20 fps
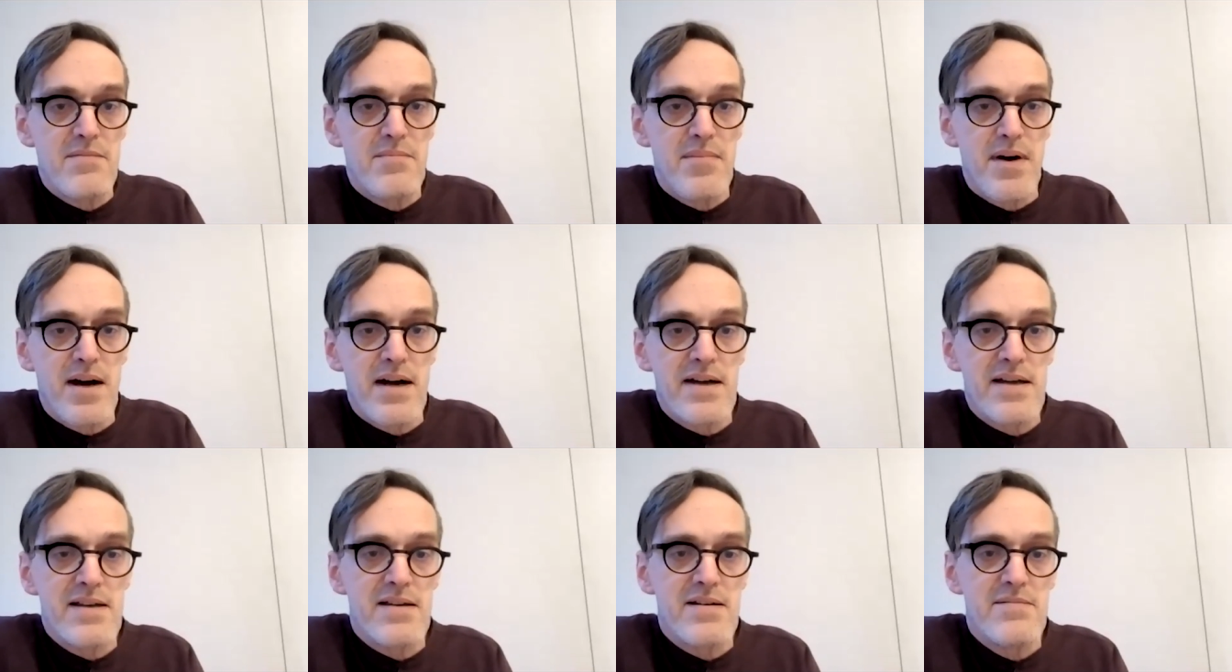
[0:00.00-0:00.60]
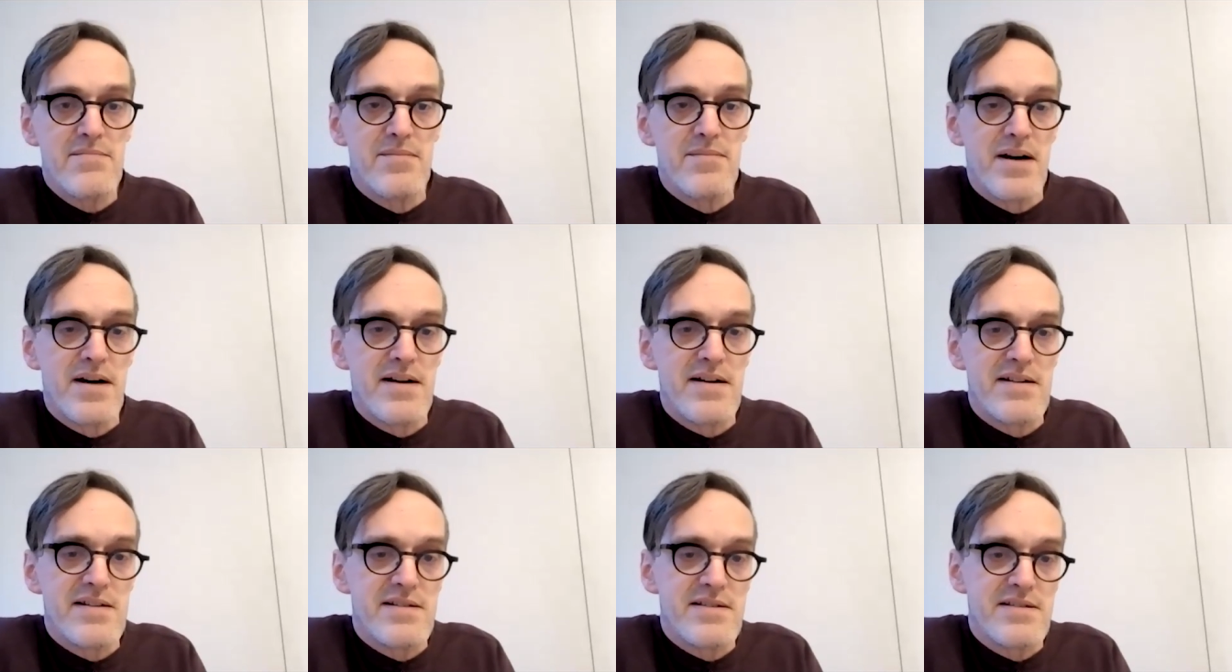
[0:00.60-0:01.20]
by
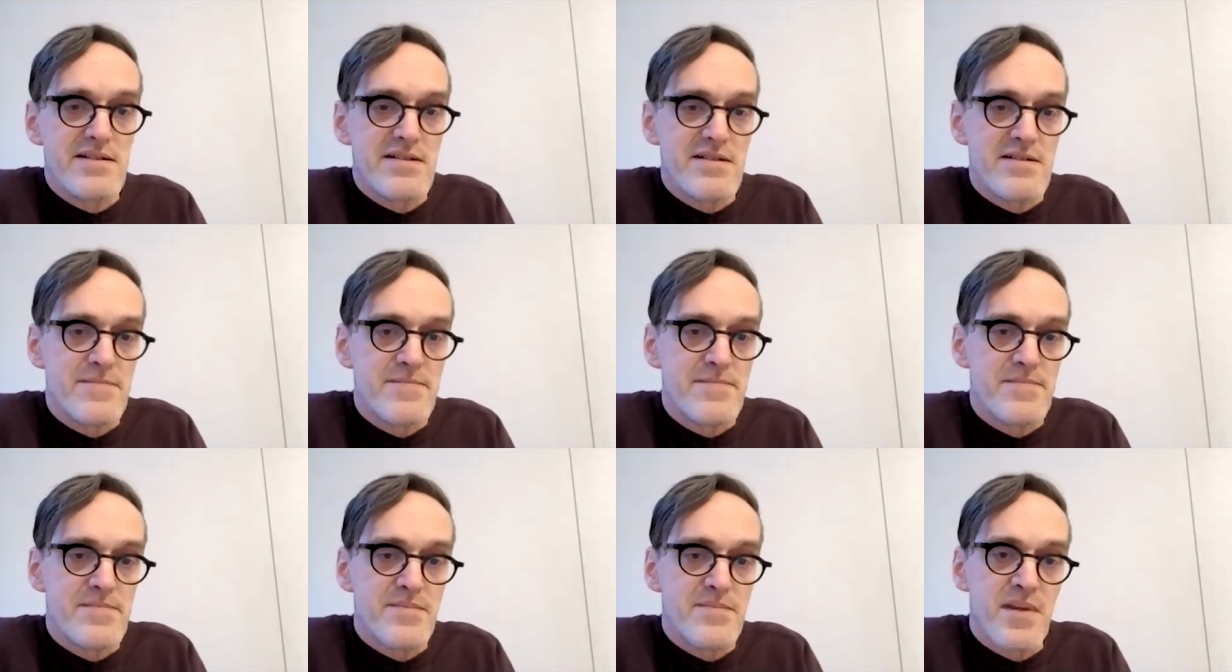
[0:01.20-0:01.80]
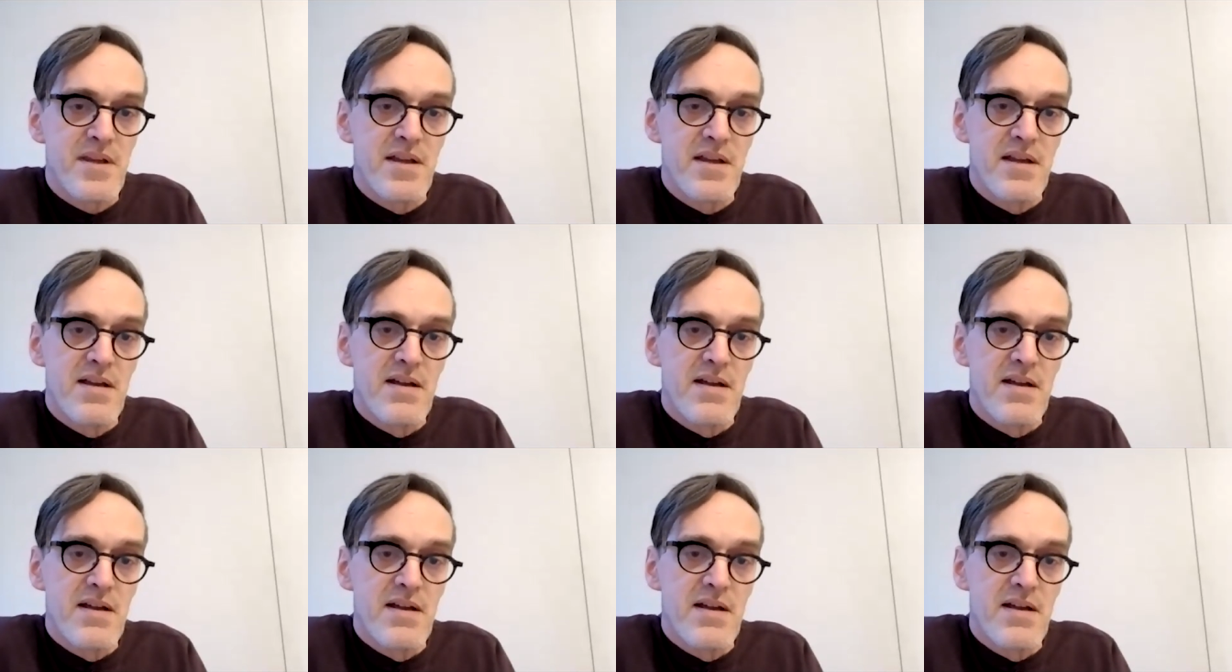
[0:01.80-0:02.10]
by um,